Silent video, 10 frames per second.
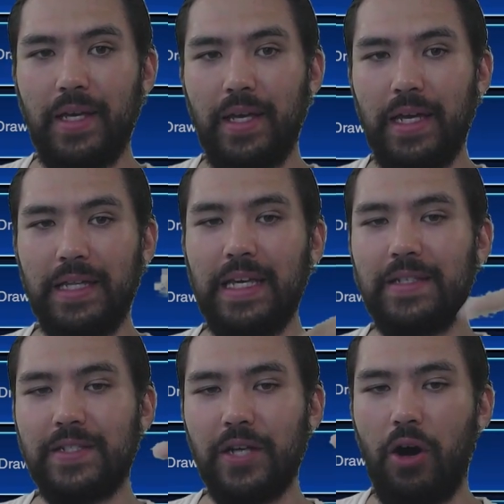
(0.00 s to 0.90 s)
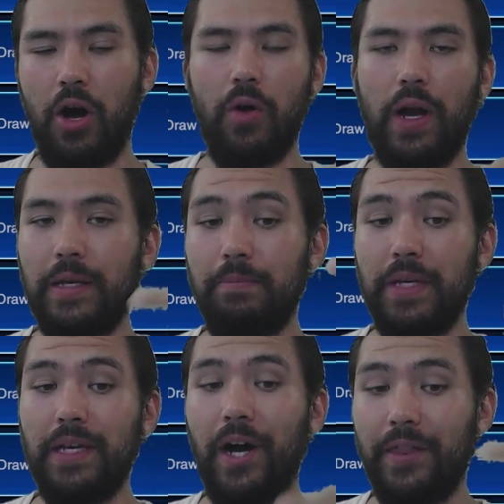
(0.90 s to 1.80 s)
it needs to already
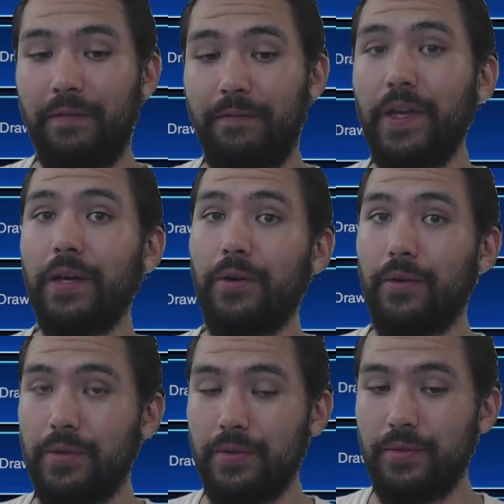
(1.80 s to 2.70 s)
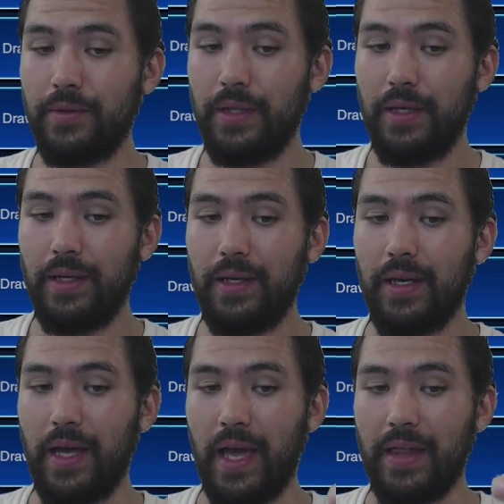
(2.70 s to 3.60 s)
be on the field,
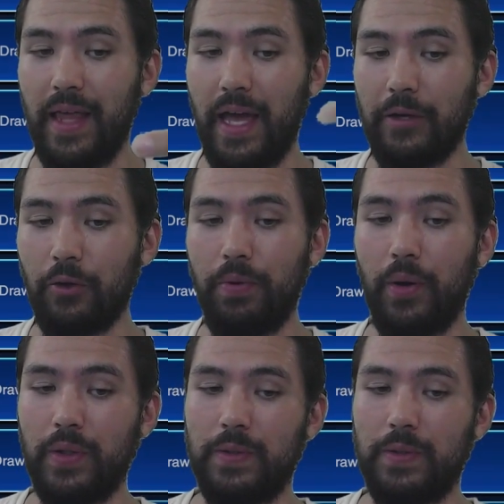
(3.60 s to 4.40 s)
and then your opponent